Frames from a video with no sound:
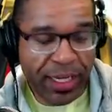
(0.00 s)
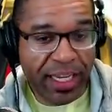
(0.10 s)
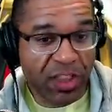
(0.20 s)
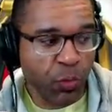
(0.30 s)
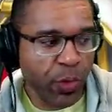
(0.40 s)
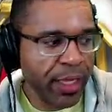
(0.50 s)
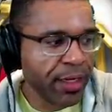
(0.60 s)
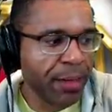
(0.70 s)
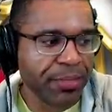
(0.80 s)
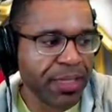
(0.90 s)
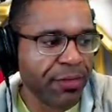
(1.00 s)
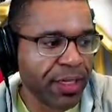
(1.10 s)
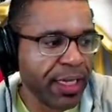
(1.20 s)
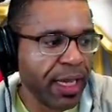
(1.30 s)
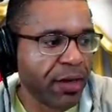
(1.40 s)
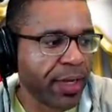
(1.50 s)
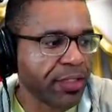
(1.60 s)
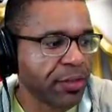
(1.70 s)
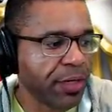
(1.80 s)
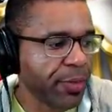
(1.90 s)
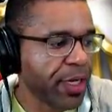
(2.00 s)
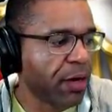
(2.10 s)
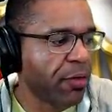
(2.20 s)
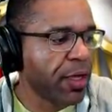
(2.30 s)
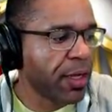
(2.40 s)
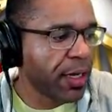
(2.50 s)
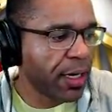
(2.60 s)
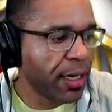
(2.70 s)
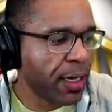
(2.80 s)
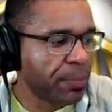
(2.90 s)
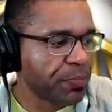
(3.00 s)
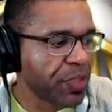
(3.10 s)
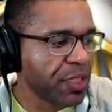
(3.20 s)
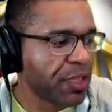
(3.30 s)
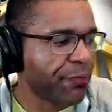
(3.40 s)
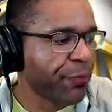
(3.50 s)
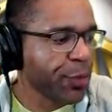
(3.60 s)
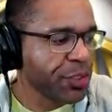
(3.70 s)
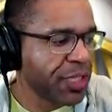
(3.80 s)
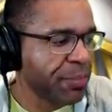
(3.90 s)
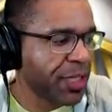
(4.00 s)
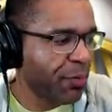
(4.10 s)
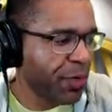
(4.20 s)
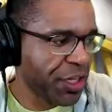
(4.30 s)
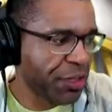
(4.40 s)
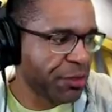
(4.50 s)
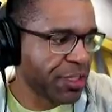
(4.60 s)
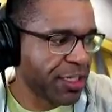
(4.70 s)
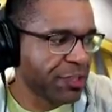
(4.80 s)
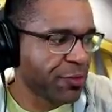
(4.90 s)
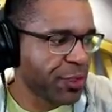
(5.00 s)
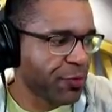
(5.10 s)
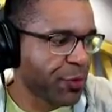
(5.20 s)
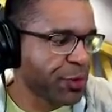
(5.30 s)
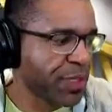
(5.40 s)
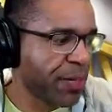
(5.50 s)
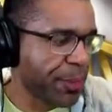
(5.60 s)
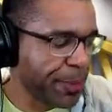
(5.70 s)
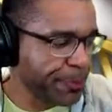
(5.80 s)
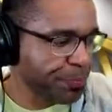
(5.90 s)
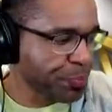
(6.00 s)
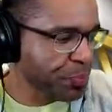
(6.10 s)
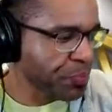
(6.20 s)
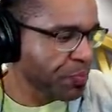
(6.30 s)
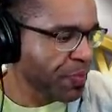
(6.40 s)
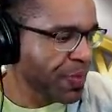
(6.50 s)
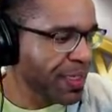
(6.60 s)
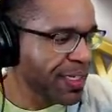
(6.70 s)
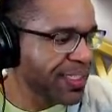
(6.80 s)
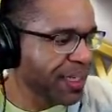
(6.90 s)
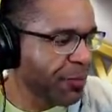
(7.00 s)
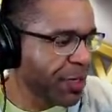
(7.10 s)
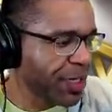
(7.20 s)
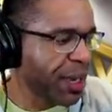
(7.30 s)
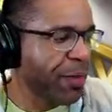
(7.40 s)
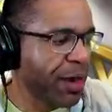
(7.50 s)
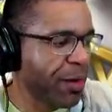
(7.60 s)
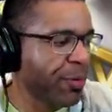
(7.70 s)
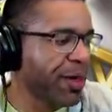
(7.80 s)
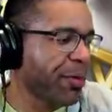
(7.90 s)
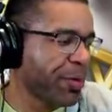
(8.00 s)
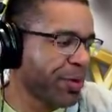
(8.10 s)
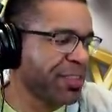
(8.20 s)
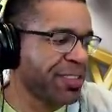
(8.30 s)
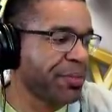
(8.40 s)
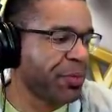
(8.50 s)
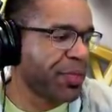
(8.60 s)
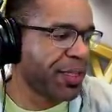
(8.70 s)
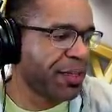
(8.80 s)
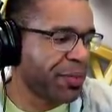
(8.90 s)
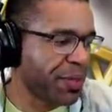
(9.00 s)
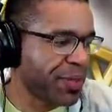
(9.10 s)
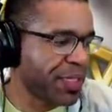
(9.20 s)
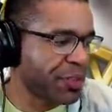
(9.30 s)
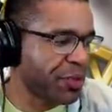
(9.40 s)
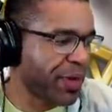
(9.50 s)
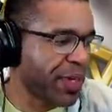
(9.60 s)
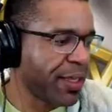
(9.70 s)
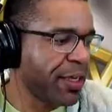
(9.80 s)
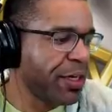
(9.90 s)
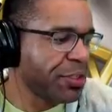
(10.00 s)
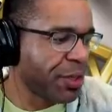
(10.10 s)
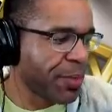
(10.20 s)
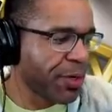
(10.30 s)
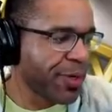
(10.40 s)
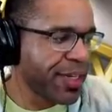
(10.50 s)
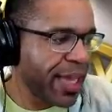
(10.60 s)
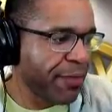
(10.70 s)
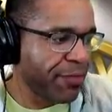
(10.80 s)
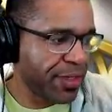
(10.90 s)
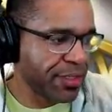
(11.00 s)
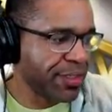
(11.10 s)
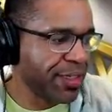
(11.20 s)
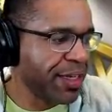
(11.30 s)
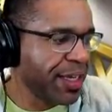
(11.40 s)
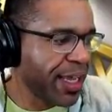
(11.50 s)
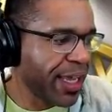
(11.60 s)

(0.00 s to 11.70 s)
if we can get the win, I'm definitely down. Okay, so here we go. Um, the first team that I want to use, I guess for this first comp here, is I want to I, I want I want to bring something with a little bit of potential, right? So I'm going to run Daphnis,